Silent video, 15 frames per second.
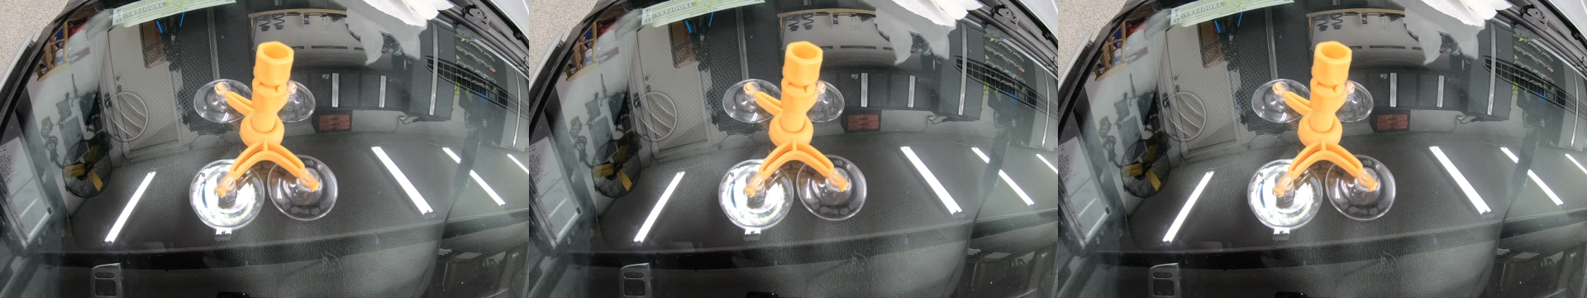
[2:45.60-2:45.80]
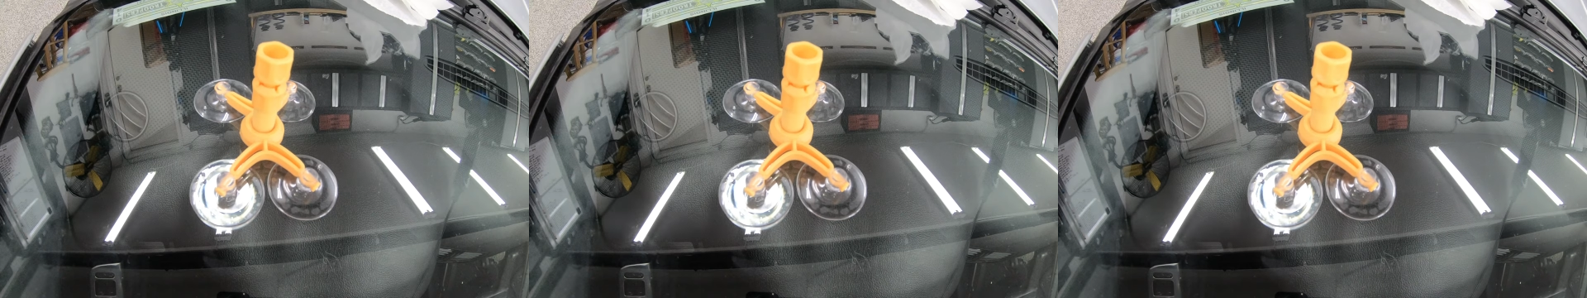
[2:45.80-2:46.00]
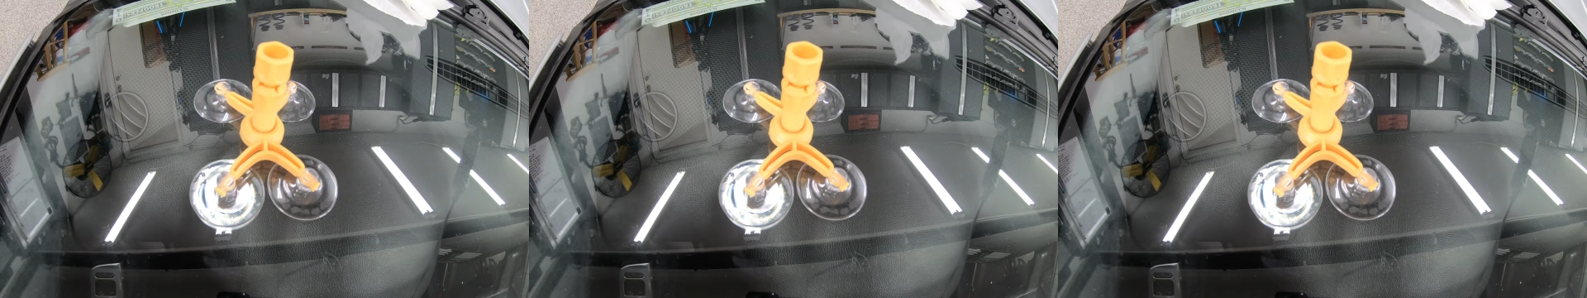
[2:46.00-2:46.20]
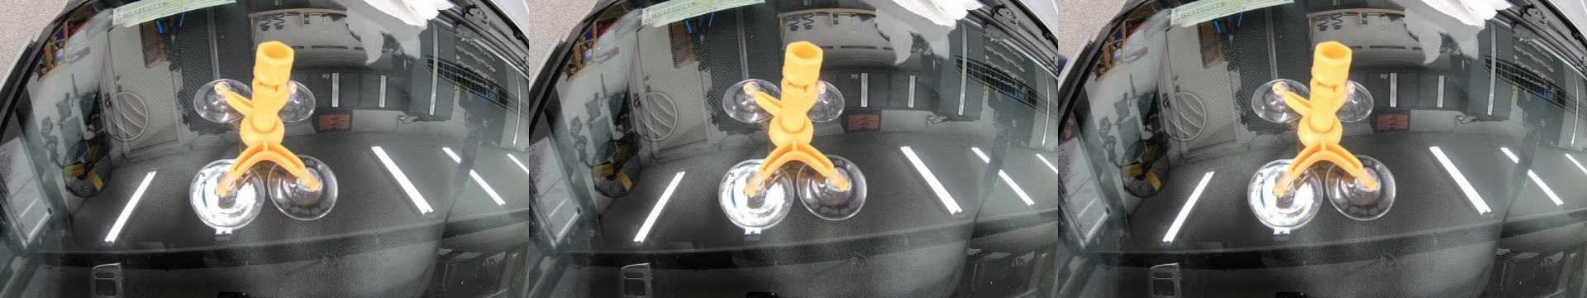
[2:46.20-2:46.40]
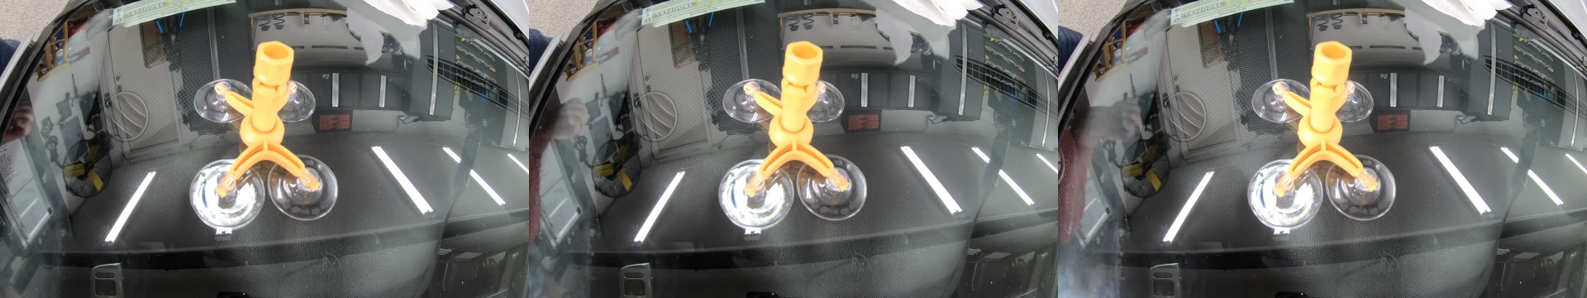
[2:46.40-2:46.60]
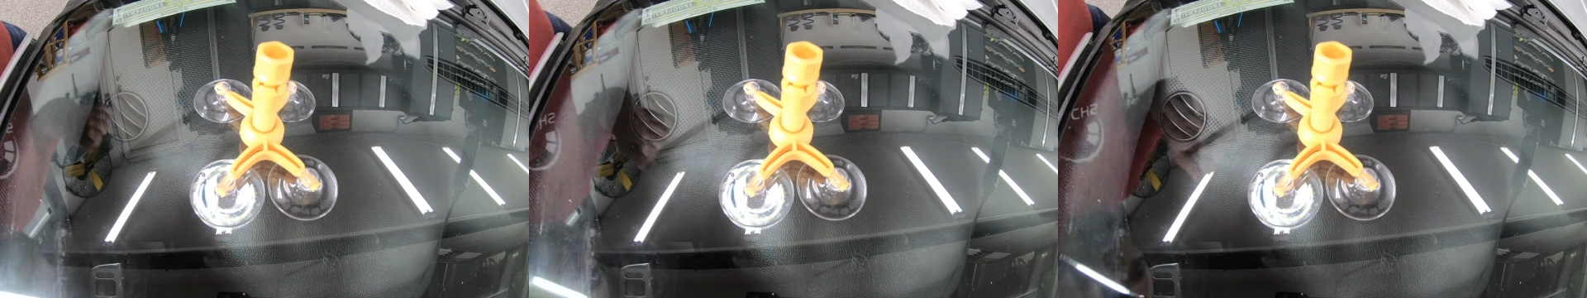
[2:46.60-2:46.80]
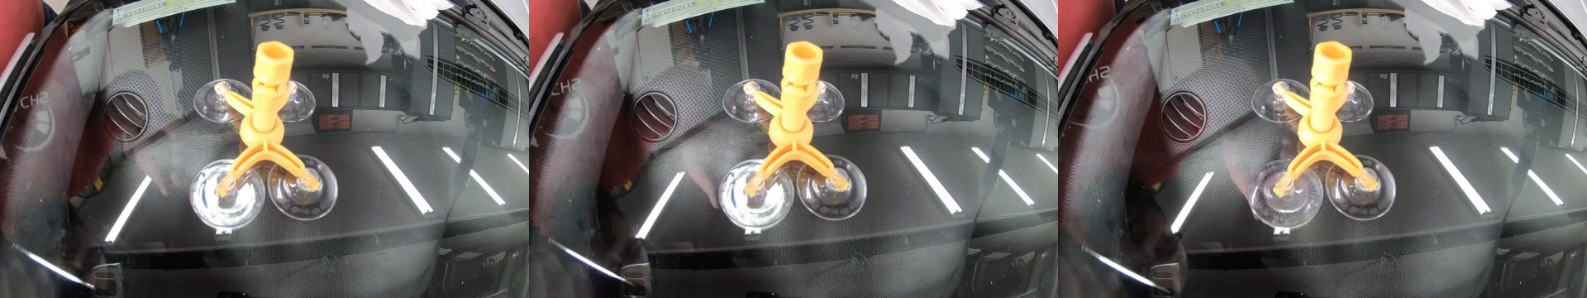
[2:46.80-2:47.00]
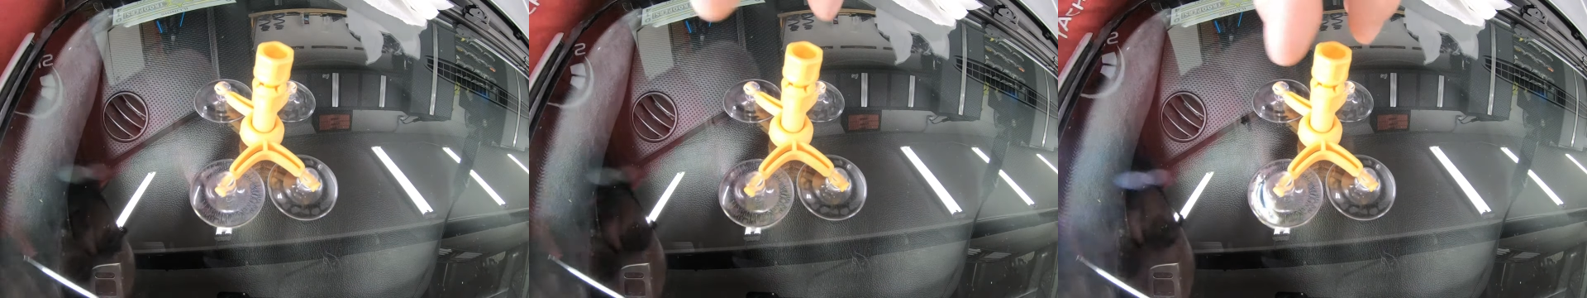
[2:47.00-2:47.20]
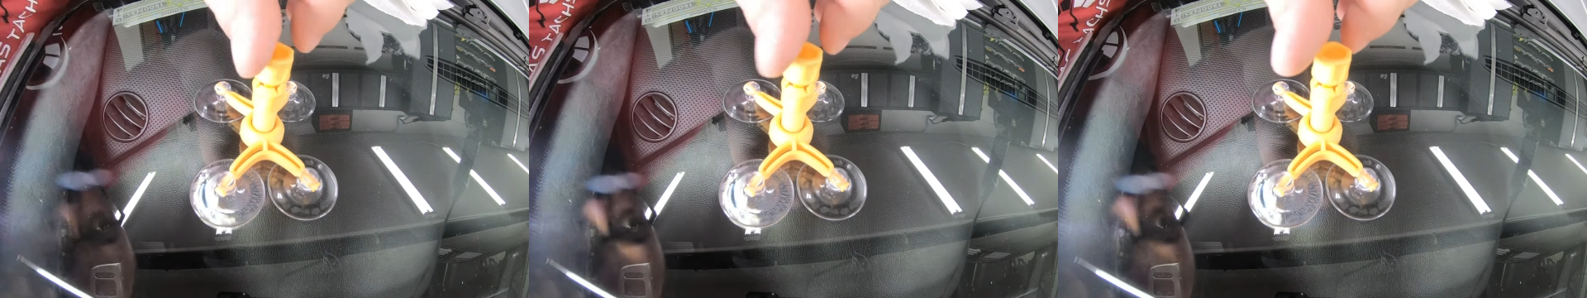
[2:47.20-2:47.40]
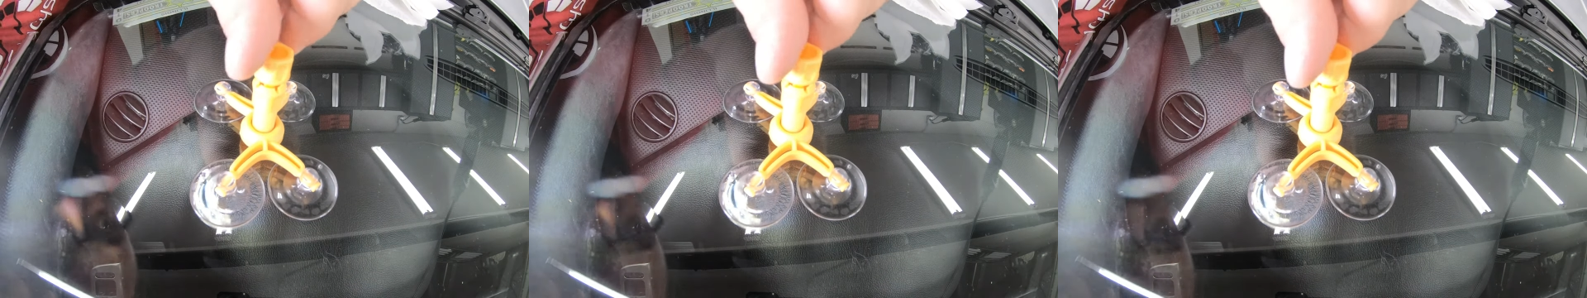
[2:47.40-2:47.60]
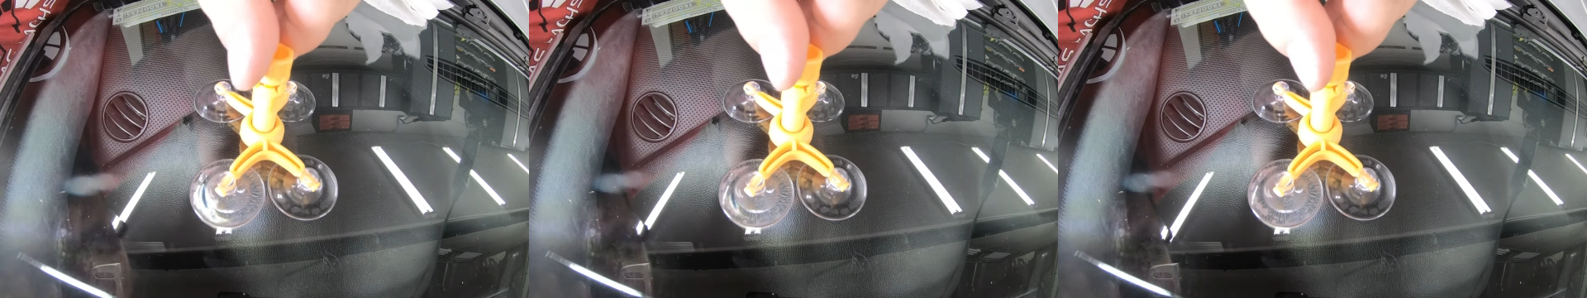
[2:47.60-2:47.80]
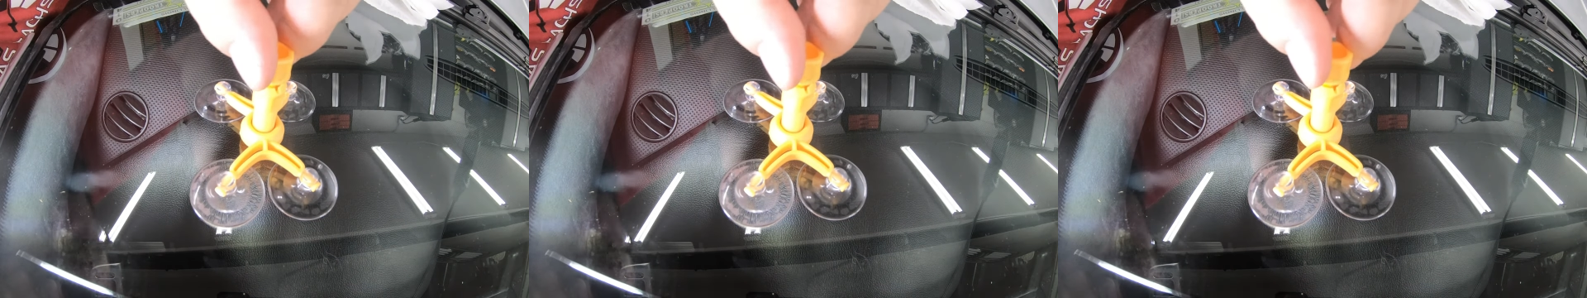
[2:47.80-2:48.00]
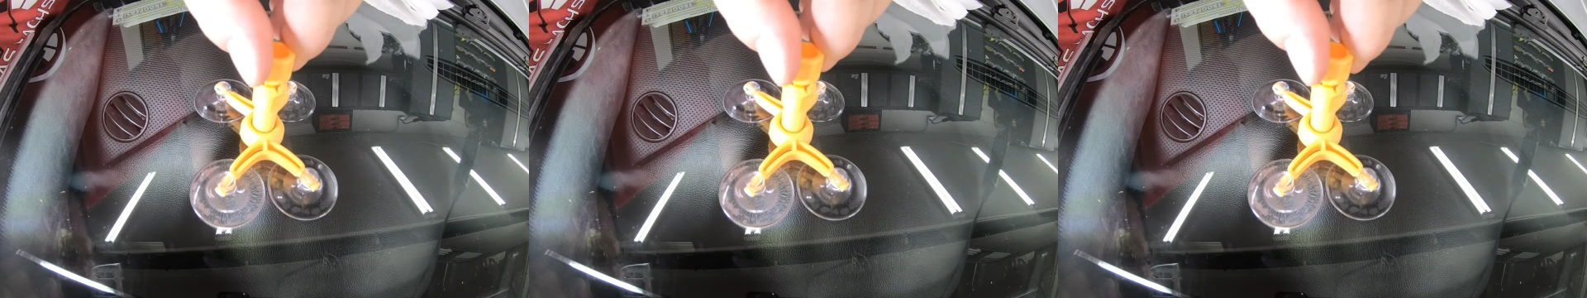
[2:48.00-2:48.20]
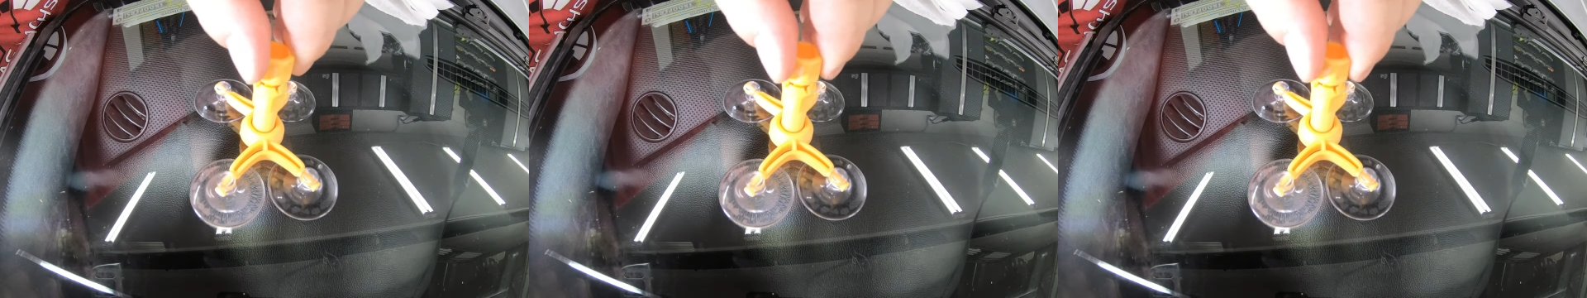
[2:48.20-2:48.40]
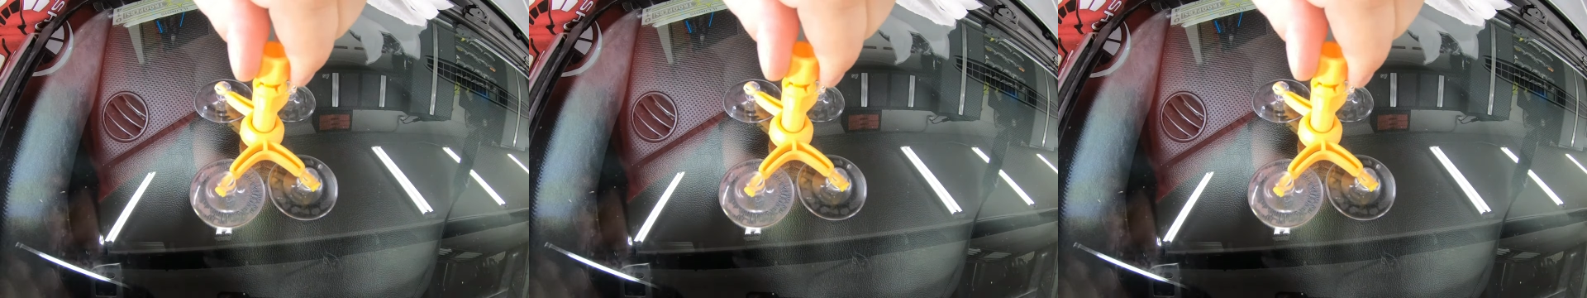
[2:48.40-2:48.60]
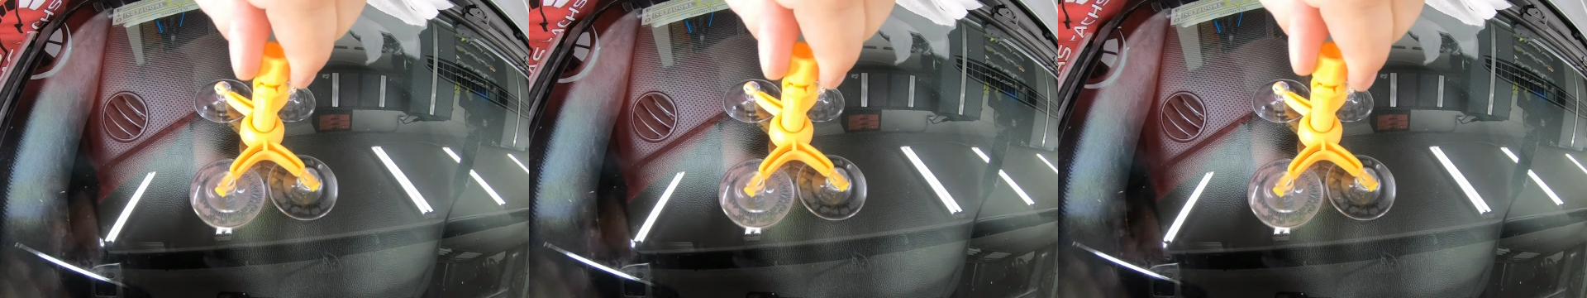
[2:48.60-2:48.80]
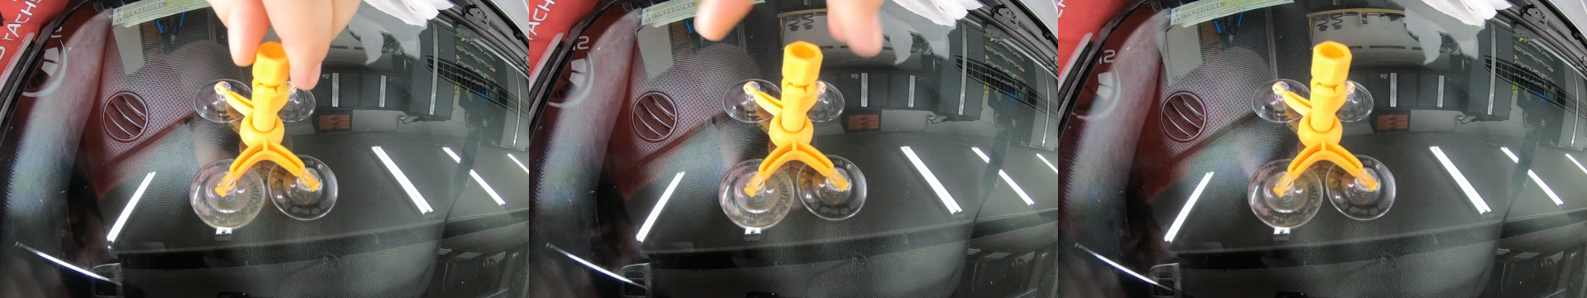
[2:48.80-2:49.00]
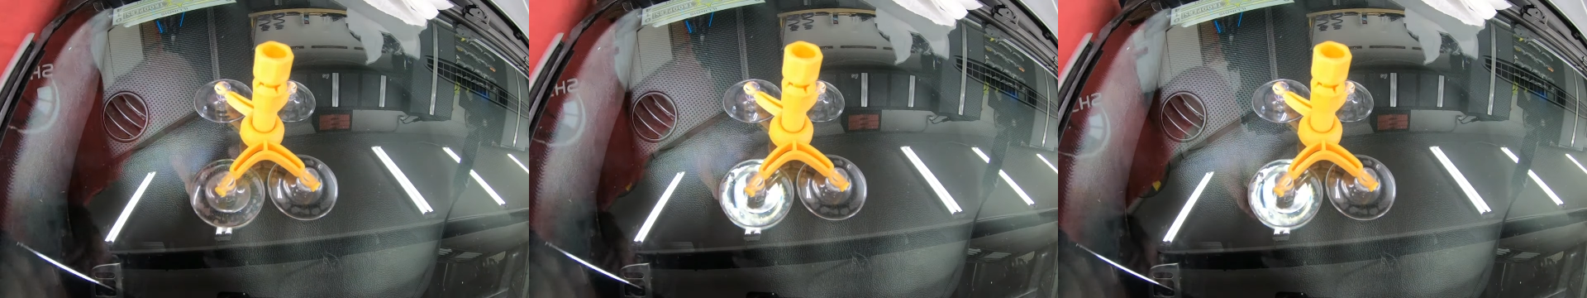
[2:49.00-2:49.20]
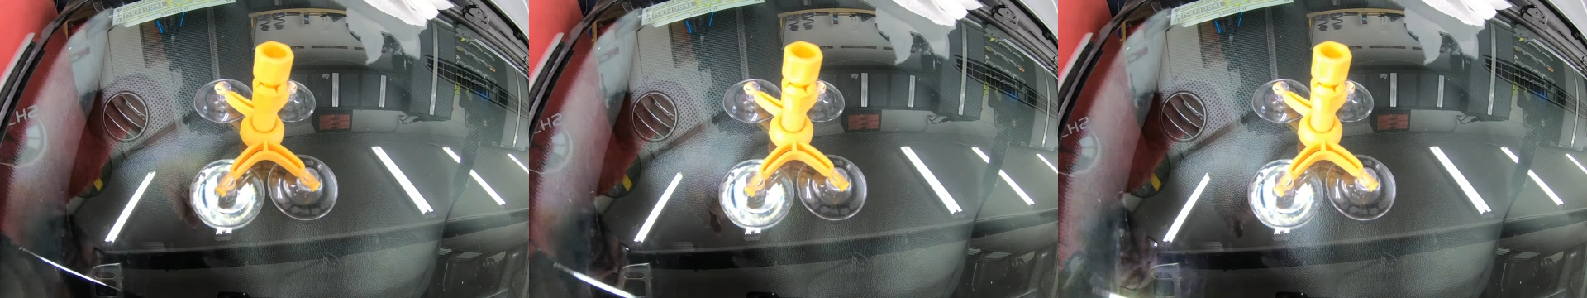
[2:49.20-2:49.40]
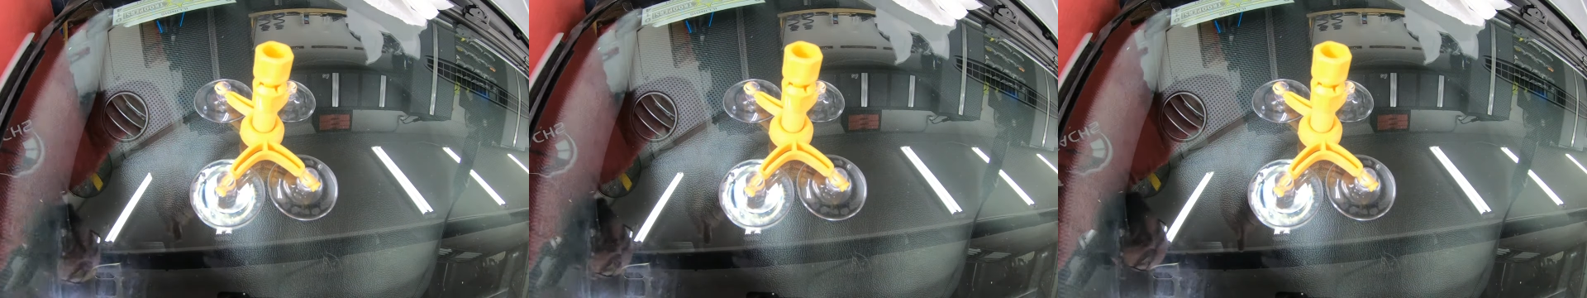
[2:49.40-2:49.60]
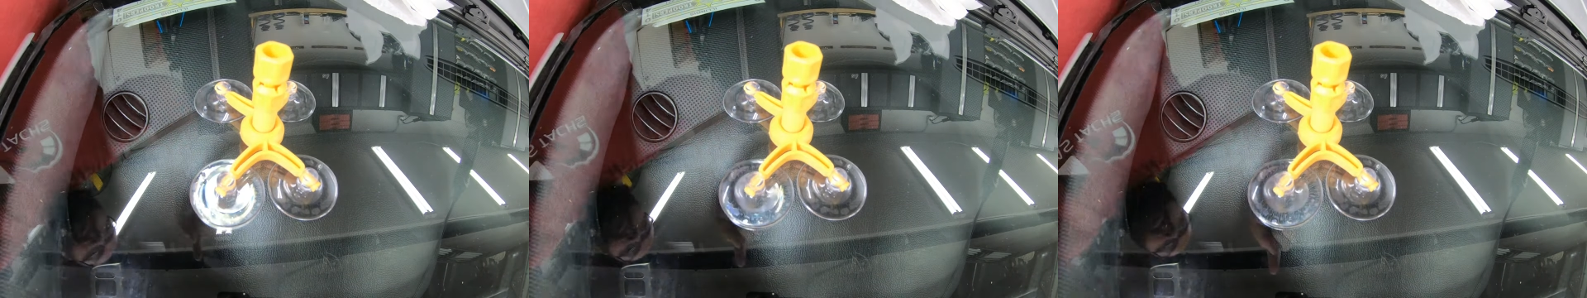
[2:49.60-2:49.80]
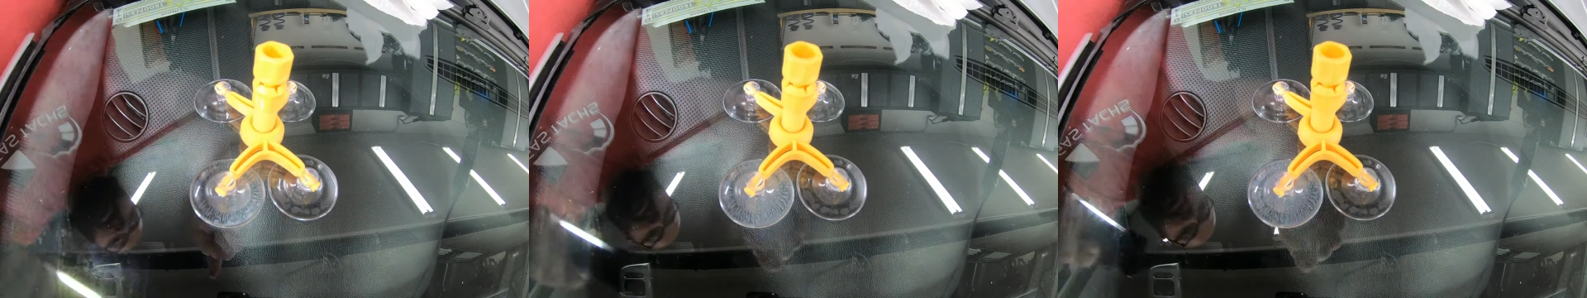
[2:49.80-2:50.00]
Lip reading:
(no speaker visible)